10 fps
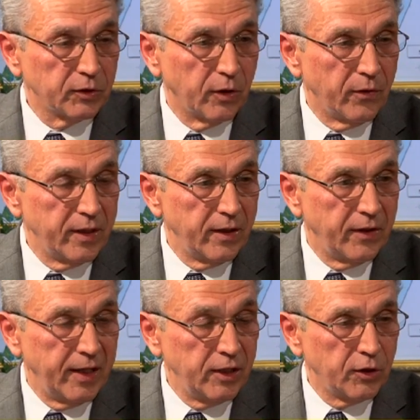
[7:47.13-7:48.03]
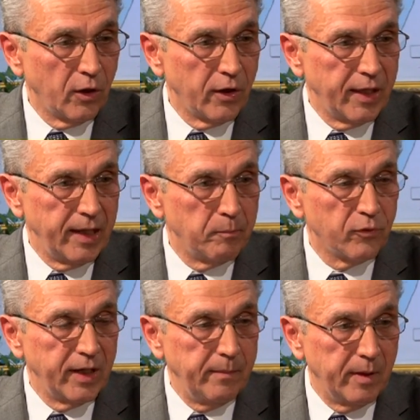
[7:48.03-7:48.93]
So these are the
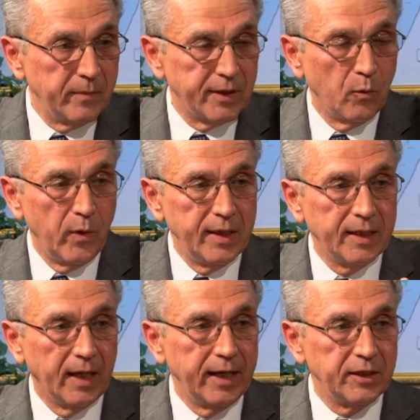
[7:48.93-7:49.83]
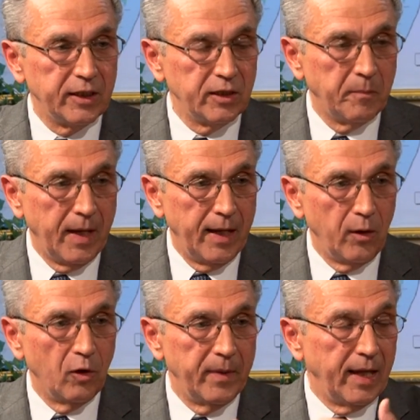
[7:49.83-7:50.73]
premiums that we, the diocese,
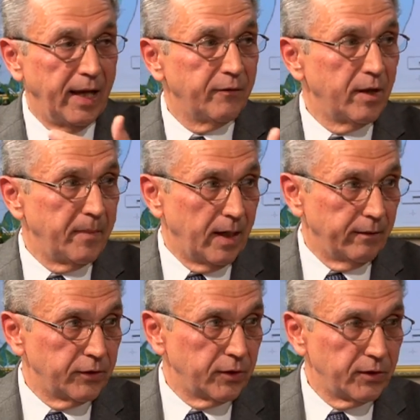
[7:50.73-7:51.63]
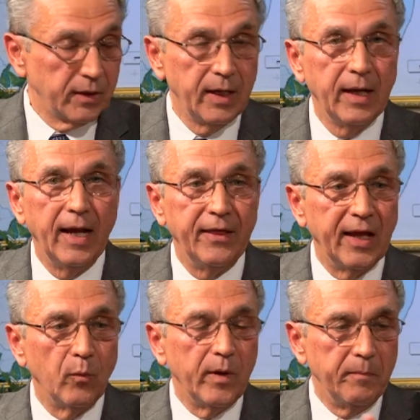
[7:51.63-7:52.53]
pay on behalf of the parishes, and
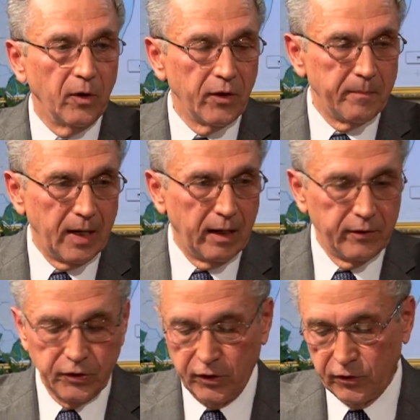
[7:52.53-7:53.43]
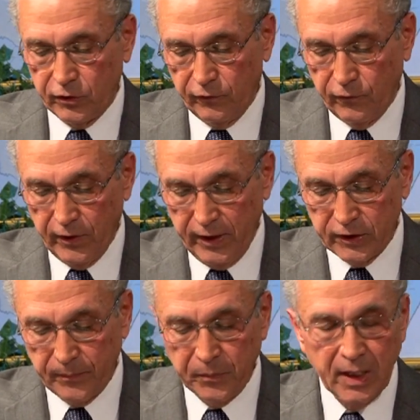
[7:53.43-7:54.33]
then we bill the parishes for this.